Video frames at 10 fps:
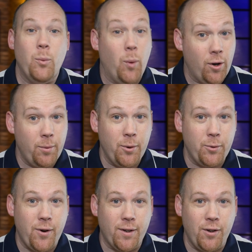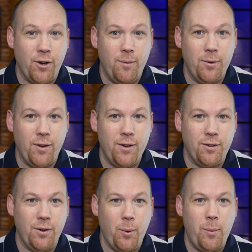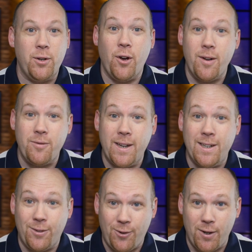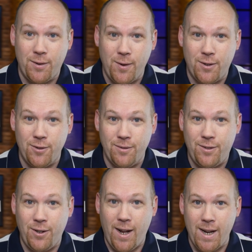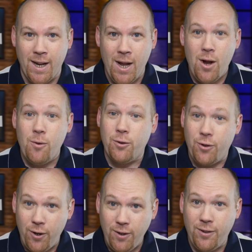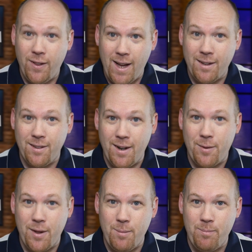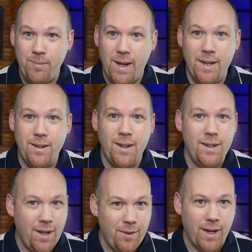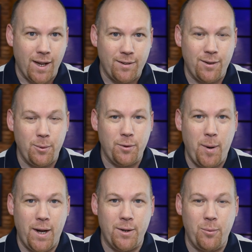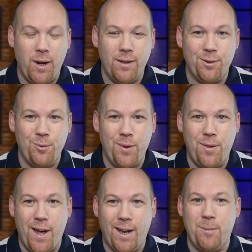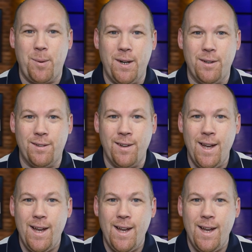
Welcome to a Trekzone Conversation, where we dive into science fiction. Today, returning to the Axanar theme and another guest who has parted ways with Alec Peters,